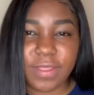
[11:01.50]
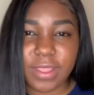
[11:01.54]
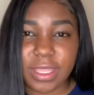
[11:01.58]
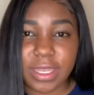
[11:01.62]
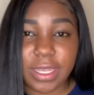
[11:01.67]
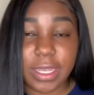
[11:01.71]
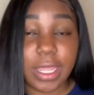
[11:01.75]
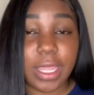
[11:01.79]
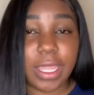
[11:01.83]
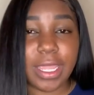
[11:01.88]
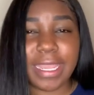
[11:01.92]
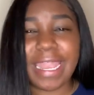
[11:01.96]

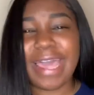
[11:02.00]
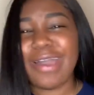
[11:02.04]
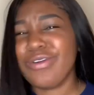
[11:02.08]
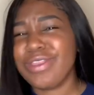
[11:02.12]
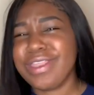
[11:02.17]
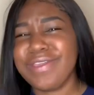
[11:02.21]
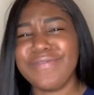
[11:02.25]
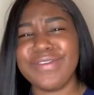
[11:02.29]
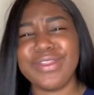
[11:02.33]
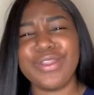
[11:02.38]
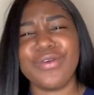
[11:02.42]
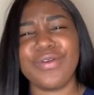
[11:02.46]
feeling it. And I
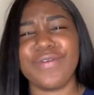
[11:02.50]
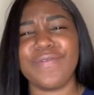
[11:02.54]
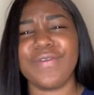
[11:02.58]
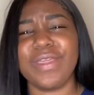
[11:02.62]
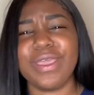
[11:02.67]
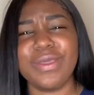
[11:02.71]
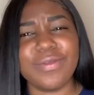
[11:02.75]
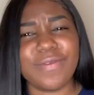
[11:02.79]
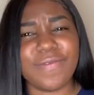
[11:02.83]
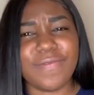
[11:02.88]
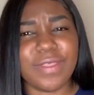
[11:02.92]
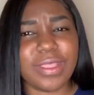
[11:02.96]
don't even know if
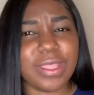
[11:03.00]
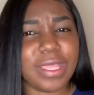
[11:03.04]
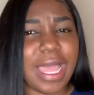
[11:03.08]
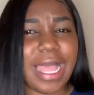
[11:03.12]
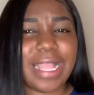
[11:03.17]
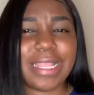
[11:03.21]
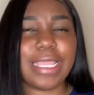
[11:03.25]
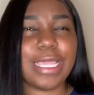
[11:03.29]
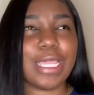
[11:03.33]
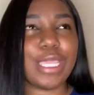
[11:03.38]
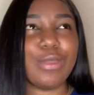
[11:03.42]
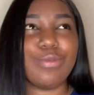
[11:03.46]
he was feeling it.
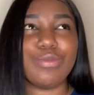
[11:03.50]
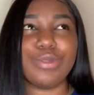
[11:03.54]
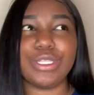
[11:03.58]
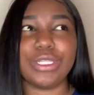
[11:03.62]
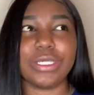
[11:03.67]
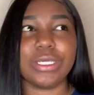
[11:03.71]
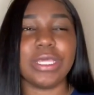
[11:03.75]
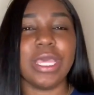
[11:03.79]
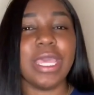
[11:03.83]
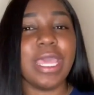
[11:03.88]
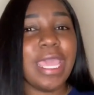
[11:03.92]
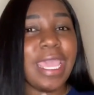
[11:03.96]
I think he was
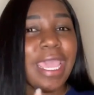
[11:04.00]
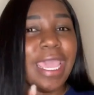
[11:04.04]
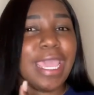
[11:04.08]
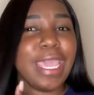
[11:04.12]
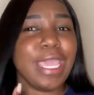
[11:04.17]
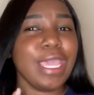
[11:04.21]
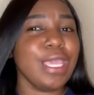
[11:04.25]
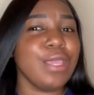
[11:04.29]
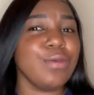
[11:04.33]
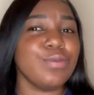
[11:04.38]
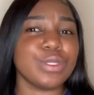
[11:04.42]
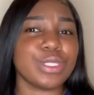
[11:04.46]
just
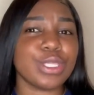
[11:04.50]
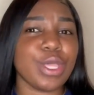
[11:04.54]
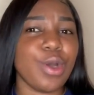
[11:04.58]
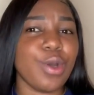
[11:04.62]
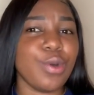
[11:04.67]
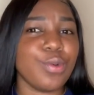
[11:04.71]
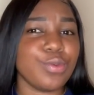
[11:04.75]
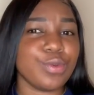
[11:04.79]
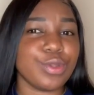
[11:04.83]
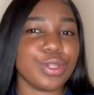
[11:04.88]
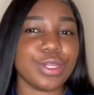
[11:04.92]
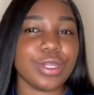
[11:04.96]
and he was
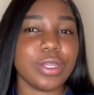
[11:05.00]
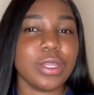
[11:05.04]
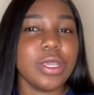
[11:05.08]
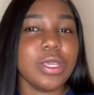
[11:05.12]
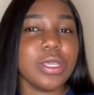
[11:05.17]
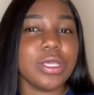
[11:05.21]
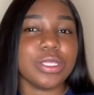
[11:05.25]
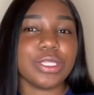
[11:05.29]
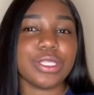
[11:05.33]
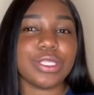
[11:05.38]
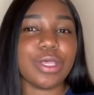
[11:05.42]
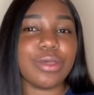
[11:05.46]
older.
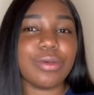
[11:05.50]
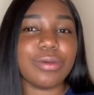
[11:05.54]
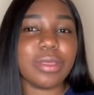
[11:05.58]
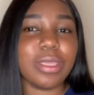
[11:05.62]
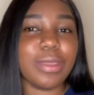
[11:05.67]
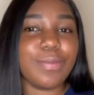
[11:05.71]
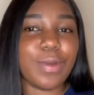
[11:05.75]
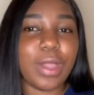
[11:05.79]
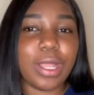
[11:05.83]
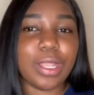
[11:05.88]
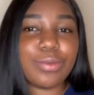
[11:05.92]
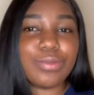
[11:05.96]
So
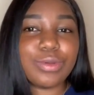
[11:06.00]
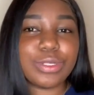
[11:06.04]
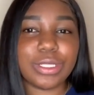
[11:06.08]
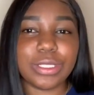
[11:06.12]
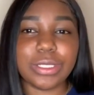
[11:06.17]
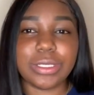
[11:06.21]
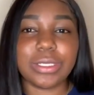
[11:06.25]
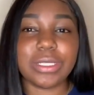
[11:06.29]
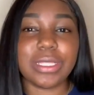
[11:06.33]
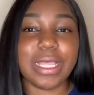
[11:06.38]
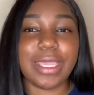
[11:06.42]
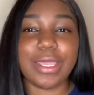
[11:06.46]
he probably was
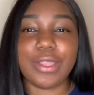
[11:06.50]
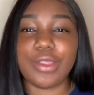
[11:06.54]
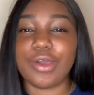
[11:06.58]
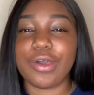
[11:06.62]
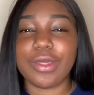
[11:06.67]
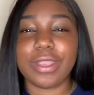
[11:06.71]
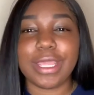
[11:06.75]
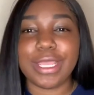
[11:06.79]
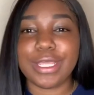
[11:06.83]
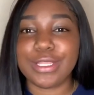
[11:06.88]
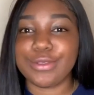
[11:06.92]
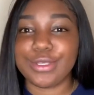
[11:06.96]
just saying
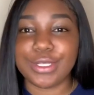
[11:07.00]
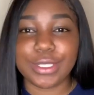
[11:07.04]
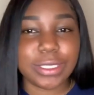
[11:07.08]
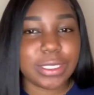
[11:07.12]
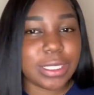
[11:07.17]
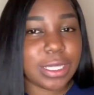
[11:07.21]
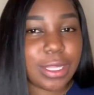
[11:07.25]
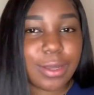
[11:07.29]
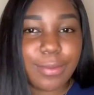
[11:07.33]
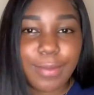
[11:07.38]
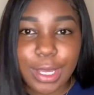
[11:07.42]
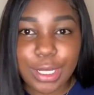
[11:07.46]
all that just
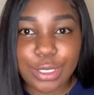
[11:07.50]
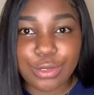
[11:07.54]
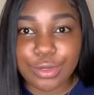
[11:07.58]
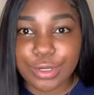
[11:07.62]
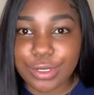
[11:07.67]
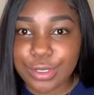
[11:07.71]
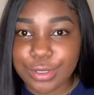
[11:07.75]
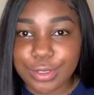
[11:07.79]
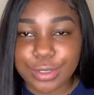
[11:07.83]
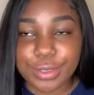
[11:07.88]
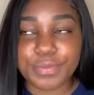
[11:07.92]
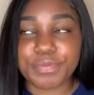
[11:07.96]
to get in my
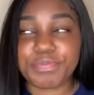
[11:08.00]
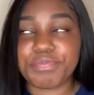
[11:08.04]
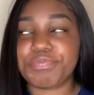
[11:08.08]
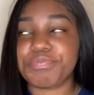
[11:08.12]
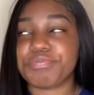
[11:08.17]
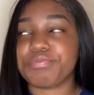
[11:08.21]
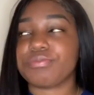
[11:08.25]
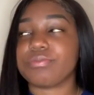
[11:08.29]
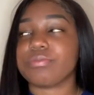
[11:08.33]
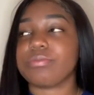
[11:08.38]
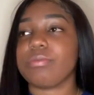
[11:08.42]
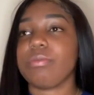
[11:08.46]
drawers.
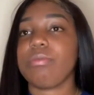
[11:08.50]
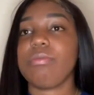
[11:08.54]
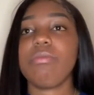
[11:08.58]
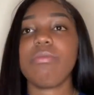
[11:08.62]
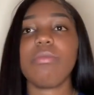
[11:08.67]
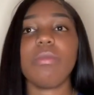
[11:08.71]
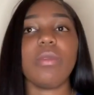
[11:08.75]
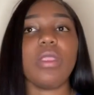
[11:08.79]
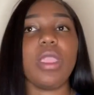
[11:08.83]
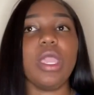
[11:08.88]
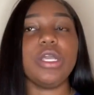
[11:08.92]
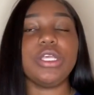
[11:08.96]

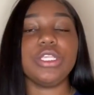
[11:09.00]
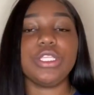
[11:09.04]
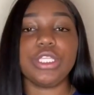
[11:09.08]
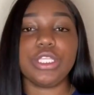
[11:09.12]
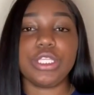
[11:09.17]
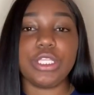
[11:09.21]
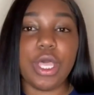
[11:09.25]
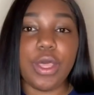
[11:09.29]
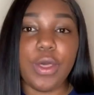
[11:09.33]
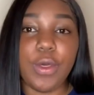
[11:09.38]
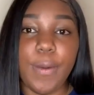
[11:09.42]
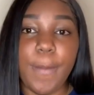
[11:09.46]

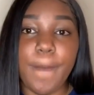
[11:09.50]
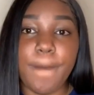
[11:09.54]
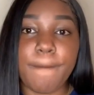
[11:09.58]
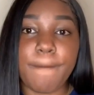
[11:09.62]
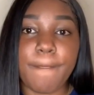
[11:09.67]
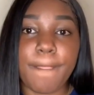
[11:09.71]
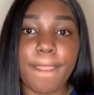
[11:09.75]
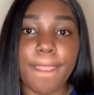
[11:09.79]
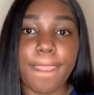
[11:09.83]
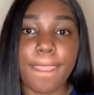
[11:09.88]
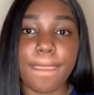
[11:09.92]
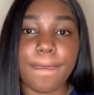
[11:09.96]
So
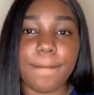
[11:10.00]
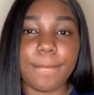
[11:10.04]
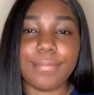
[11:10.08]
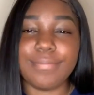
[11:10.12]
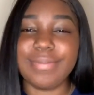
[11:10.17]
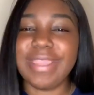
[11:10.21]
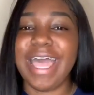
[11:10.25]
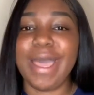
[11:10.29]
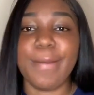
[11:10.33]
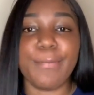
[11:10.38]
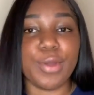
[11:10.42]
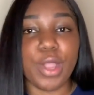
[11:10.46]

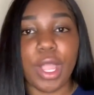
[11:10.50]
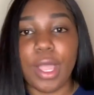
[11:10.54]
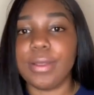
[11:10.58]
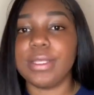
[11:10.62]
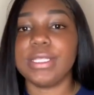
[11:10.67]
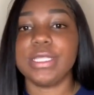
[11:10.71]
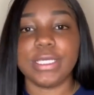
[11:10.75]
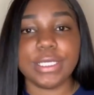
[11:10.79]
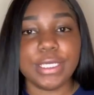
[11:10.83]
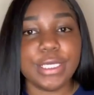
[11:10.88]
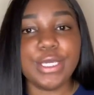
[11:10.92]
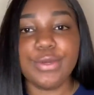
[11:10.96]
not
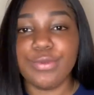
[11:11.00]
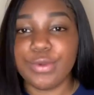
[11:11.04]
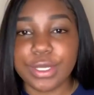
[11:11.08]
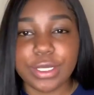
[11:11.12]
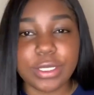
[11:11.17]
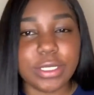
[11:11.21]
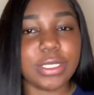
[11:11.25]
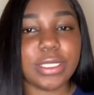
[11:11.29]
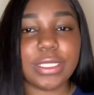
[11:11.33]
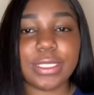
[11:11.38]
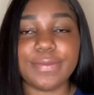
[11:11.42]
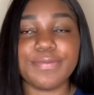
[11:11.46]
probably, he
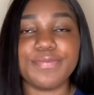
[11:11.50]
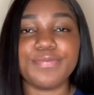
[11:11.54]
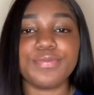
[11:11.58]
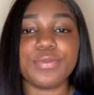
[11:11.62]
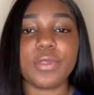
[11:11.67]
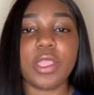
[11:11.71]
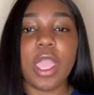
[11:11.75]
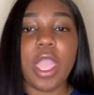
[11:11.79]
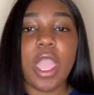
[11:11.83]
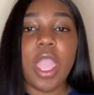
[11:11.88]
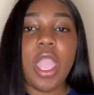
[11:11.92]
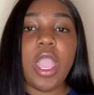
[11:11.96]
was.
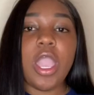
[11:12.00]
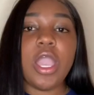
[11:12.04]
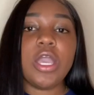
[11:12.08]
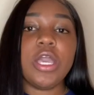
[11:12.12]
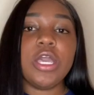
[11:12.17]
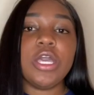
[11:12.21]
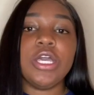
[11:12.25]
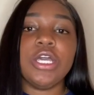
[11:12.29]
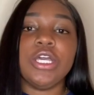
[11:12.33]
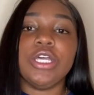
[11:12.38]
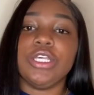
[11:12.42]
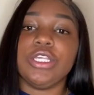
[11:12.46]

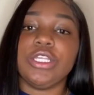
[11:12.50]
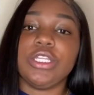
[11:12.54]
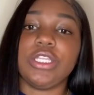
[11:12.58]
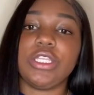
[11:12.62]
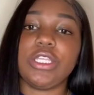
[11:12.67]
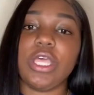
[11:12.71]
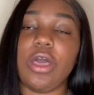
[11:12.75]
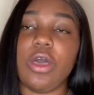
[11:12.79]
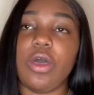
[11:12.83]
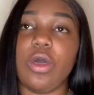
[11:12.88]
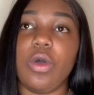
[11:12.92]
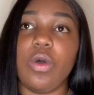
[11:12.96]

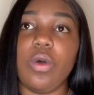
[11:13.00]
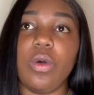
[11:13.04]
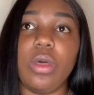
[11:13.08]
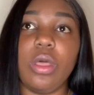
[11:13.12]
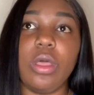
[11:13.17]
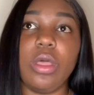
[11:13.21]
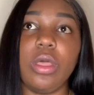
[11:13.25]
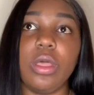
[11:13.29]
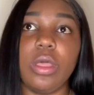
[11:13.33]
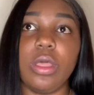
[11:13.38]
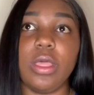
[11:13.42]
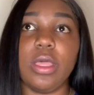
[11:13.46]
So
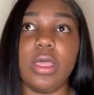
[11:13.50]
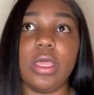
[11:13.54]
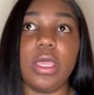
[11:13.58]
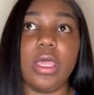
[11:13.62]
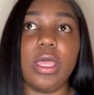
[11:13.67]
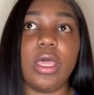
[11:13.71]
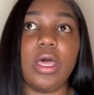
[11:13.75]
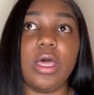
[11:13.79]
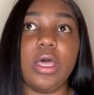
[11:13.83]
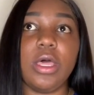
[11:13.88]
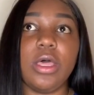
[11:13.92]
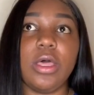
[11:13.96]

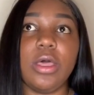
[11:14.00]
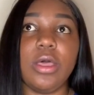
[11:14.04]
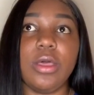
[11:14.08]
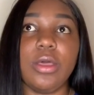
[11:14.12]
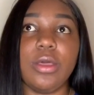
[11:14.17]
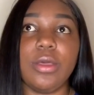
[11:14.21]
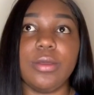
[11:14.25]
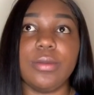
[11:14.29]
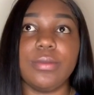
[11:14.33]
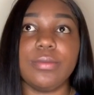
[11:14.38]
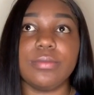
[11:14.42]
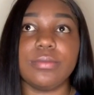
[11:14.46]

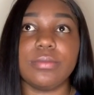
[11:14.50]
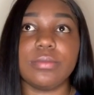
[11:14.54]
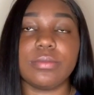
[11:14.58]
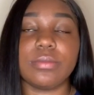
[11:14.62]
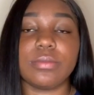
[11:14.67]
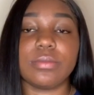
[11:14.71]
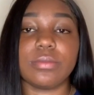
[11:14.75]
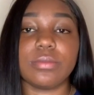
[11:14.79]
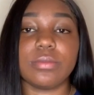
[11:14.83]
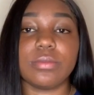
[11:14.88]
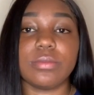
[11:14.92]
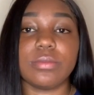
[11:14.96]
um